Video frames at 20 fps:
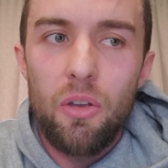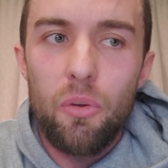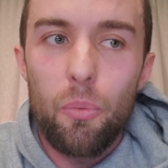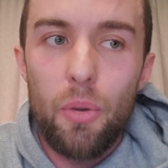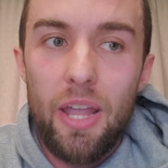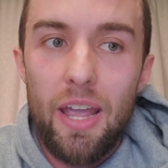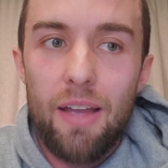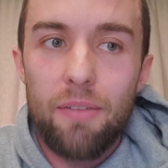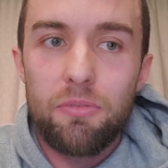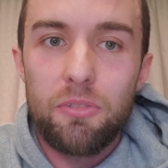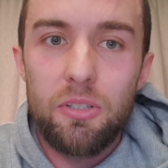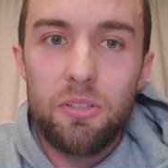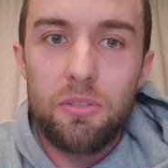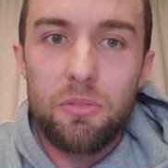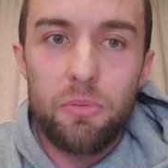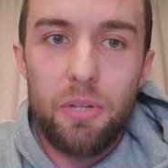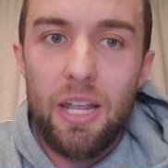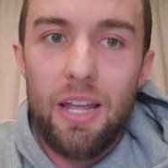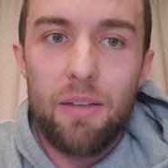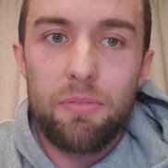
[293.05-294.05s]
we have to
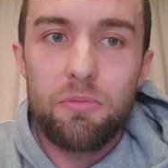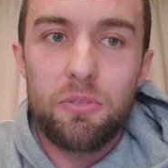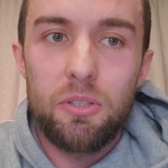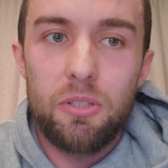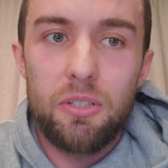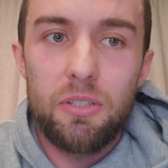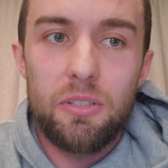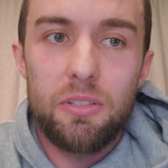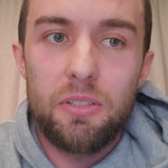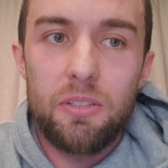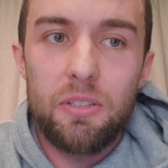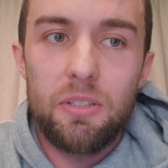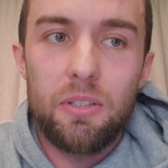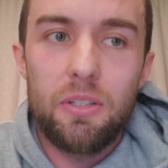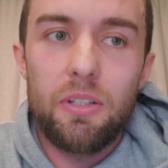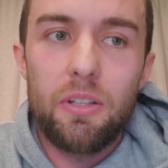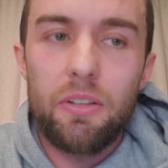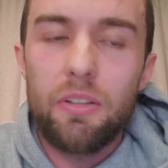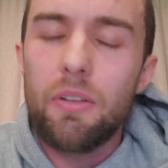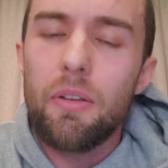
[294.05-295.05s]
we have to
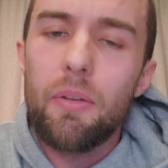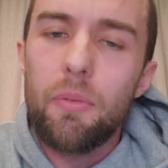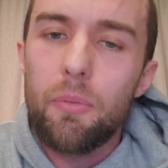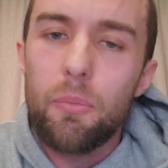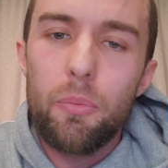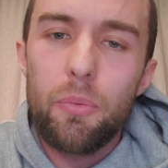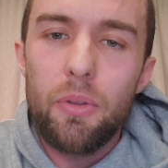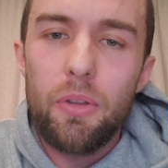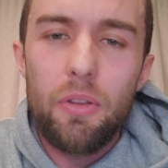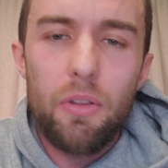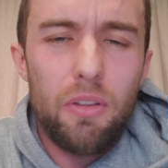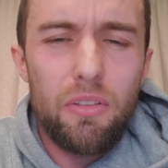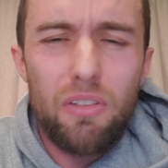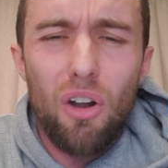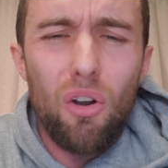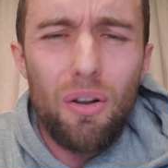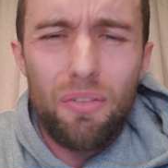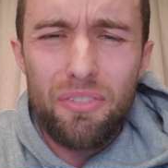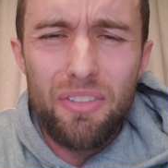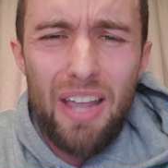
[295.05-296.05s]
uh, we, uh,
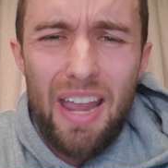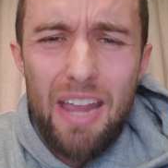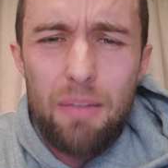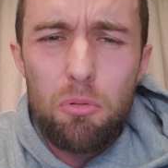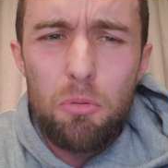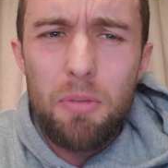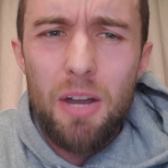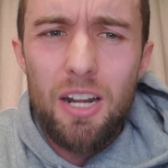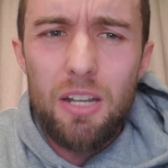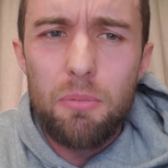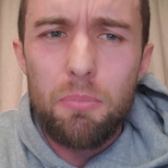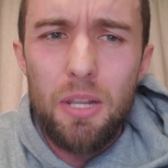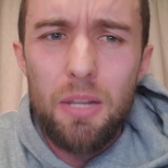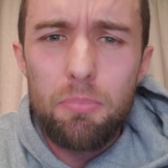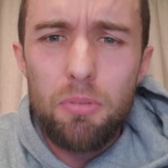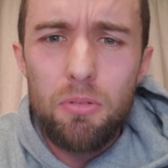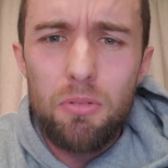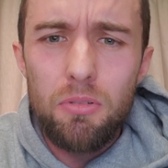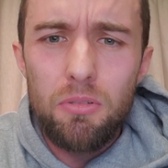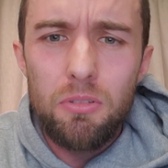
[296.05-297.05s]
our, the able-bodied
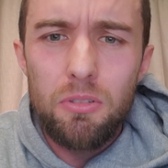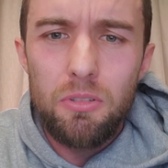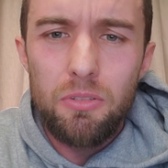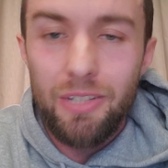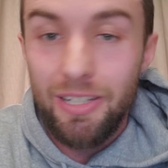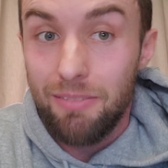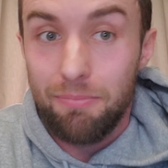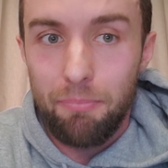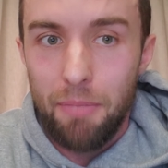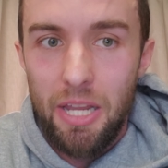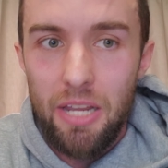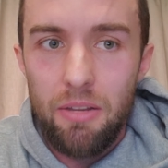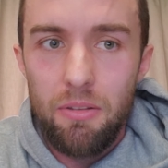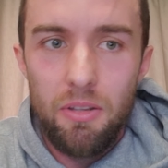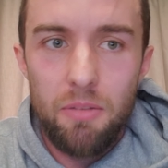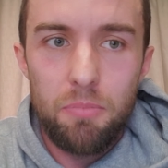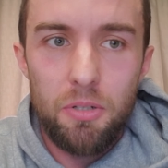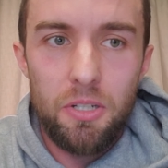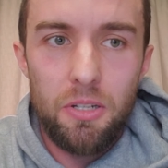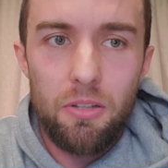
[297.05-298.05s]
people like
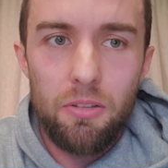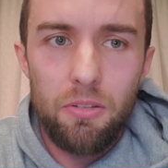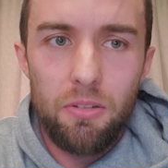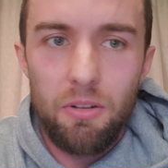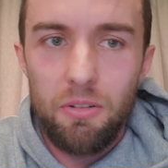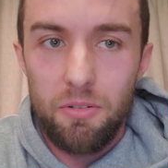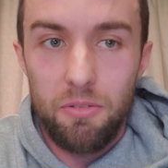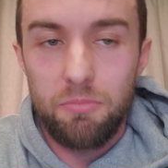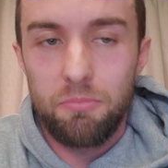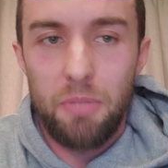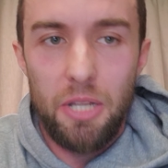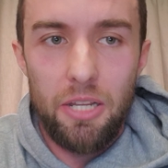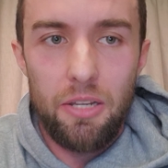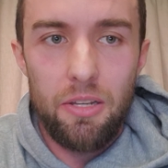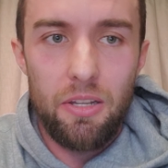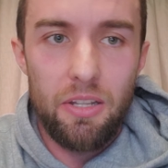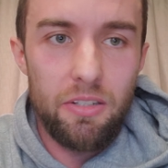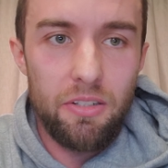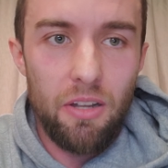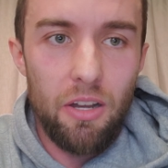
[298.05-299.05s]
me in particular or
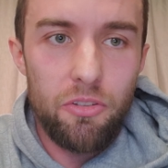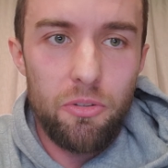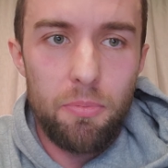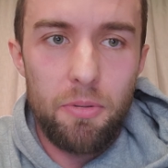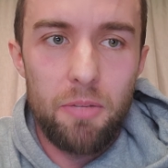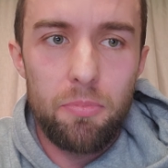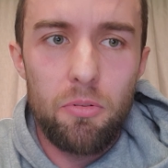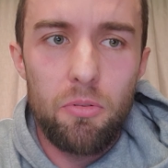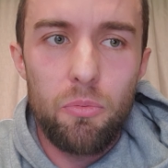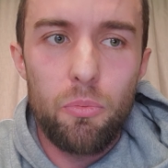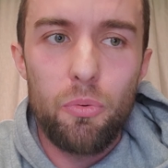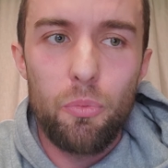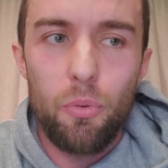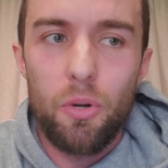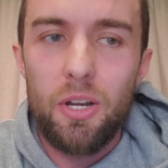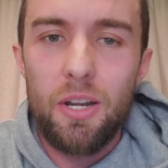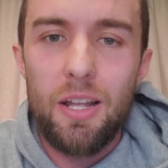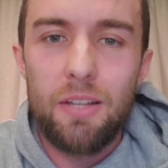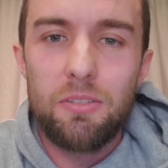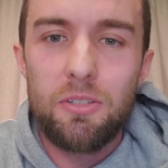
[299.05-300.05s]
me and other people
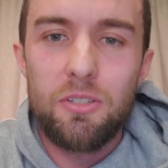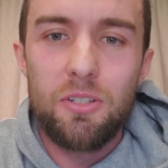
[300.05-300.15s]
we're gonna have to